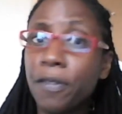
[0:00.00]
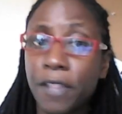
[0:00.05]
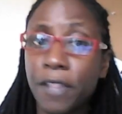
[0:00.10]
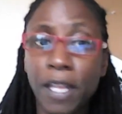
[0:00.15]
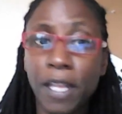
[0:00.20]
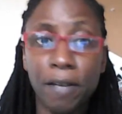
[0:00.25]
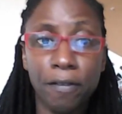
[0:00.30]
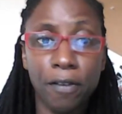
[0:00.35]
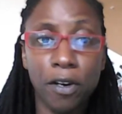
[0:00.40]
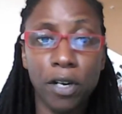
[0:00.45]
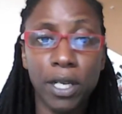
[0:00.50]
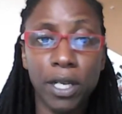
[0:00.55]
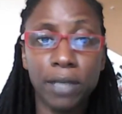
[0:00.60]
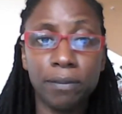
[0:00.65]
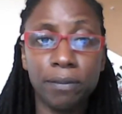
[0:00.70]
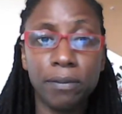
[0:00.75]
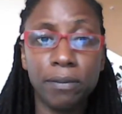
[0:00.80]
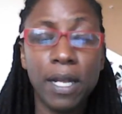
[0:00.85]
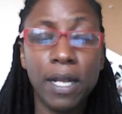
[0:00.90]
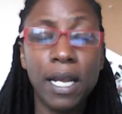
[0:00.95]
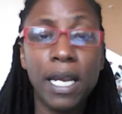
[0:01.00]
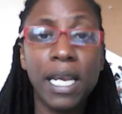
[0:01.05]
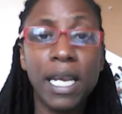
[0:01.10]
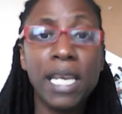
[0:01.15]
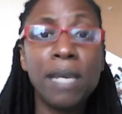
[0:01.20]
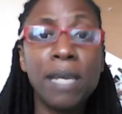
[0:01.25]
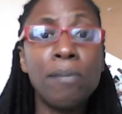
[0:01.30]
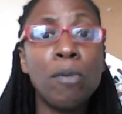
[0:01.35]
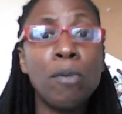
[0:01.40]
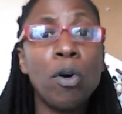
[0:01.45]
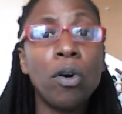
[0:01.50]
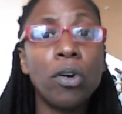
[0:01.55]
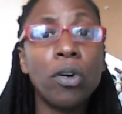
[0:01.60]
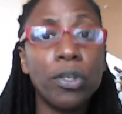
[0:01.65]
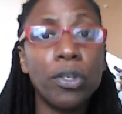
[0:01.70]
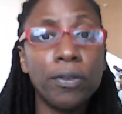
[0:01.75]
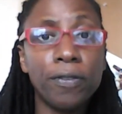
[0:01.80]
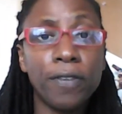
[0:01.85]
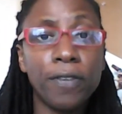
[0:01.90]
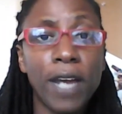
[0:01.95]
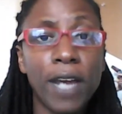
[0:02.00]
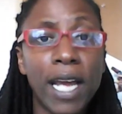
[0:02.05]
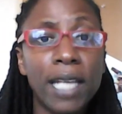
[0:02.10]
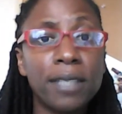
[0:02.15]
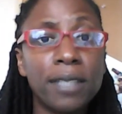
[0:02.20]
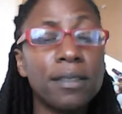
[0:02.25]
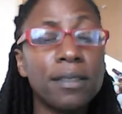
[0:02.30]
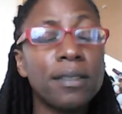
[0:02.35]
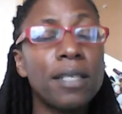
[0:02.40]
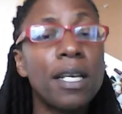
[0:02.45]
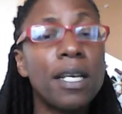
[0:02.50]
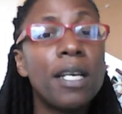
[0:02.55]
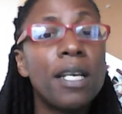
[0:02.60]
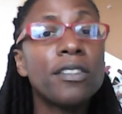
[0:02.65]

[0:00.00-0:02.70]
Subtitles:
they're fine. Eat more good fats.